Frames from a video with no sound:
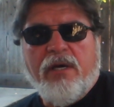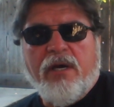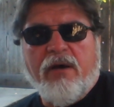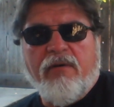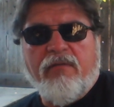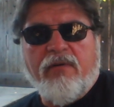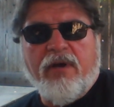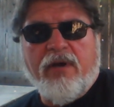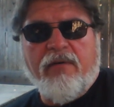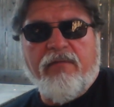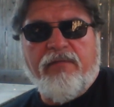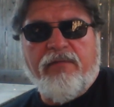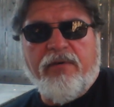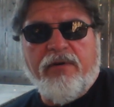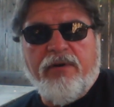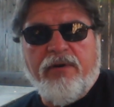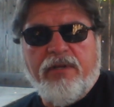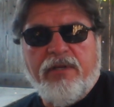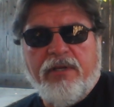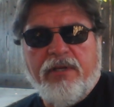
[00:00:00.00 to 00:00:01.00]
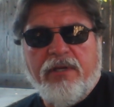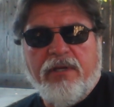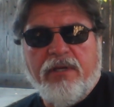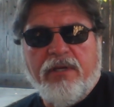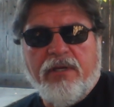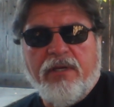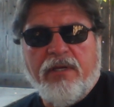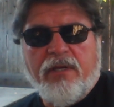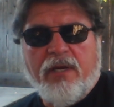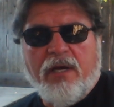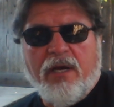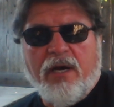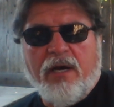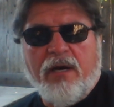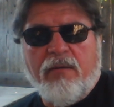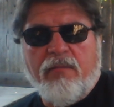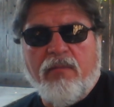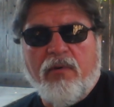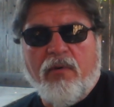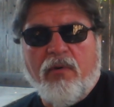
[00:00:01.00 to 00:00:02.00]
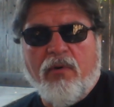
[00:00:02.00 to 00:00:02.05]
of comfort, Um,